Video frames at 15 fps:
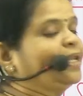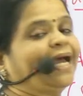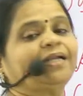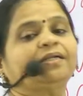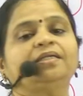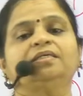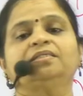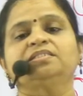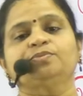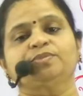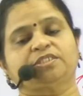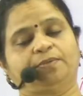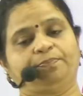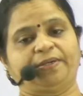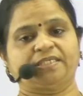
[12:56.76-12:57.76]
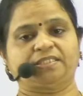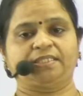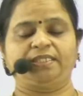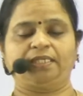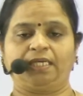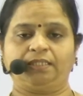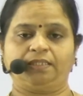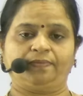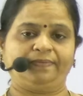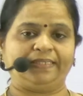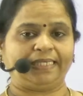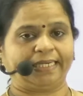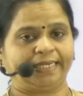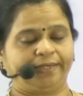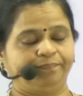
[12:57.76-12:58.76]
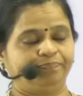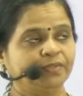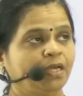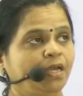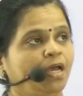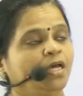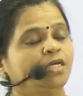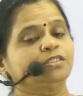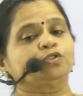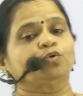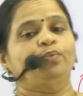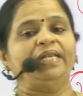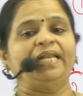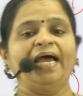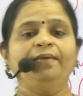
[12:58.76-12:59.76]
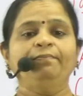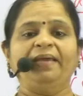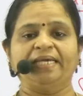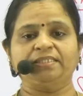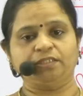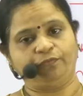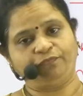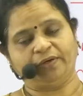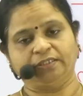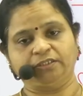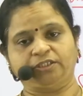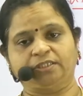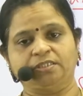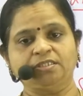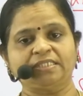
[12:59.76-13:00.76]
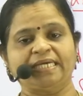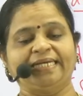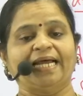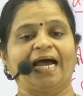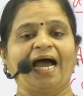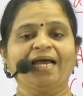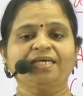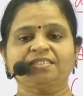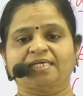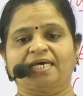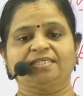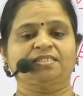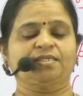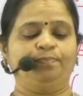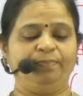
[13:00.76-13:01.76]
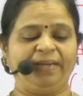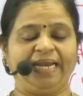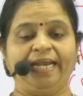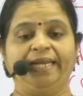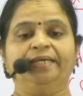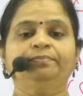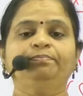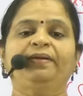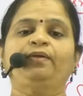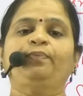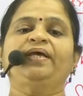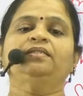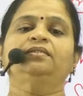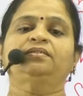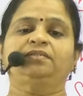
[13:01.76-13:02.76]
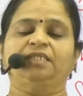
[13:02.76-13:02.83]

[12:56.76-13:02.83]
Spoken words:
lacteals which are present in the villi. So villi major functions, it acts as a medium between the